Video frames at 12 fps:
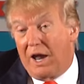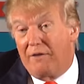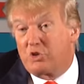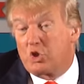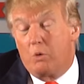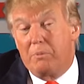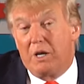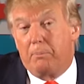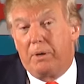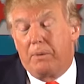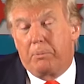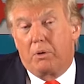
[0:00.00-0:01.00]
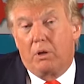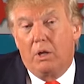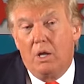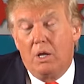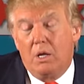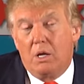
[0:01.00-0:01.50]
I have so many people
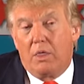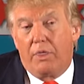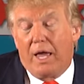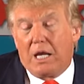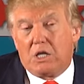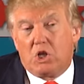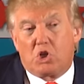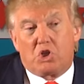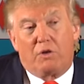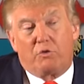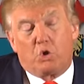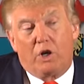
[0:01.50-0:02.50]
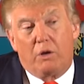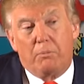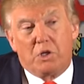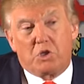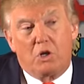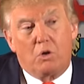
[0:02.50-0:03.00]
that just have treated
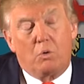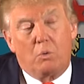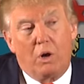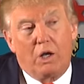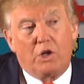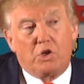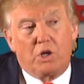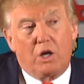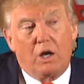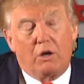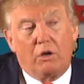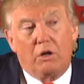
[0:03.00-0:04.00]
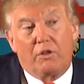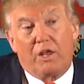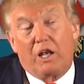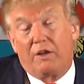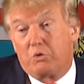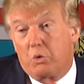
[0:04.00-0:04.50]
me so well in Chicago. You know,
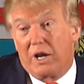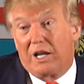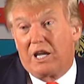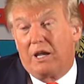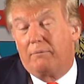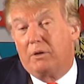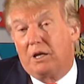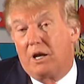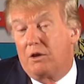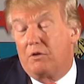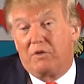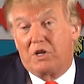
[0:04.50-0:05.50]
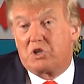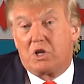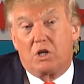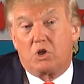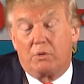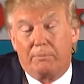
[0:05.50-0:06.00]
they loved when I came in. I
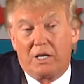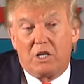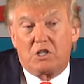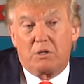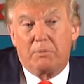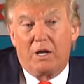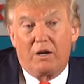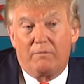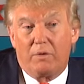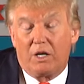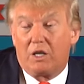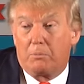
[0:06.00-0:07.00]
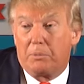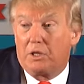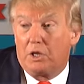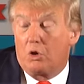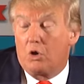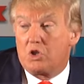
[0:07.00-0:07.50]
invested a tremendous amount of money. The
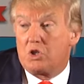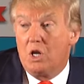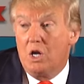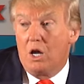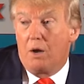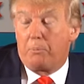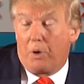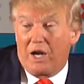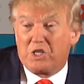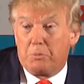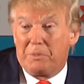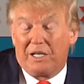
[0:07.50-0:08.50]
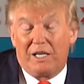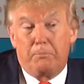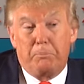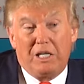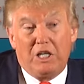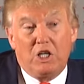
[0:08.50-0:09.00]
building cost approximately a
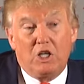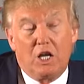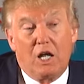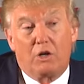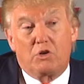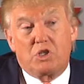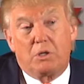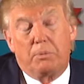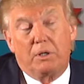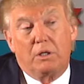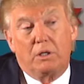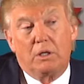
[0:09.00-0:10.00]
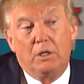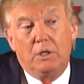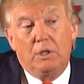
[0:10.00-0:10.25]
billion dollars to build.